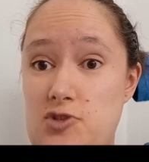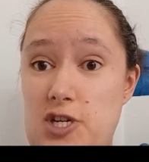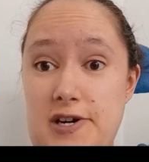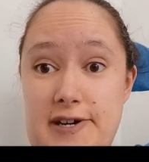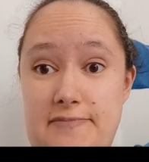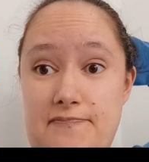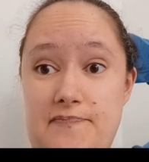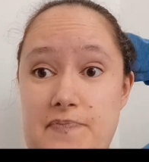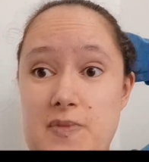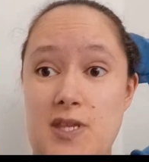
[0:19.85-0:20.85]
time
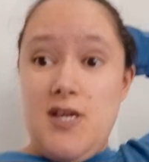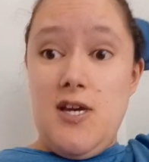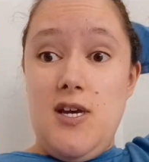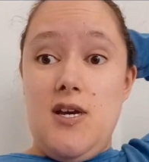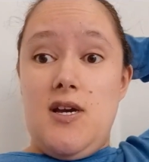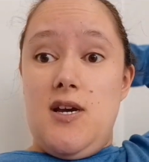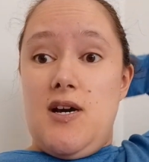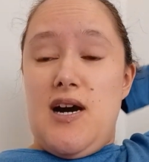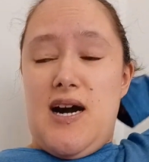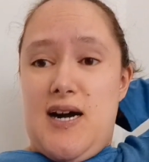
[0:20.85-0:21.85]

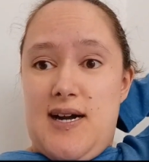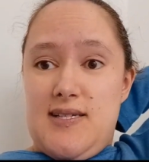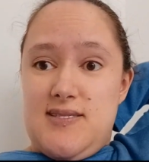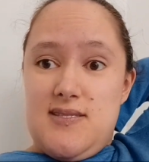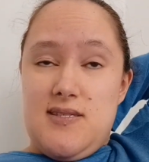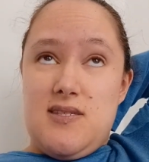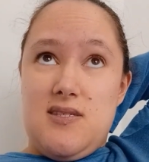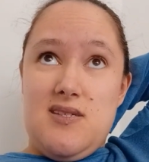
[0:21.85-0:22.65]
and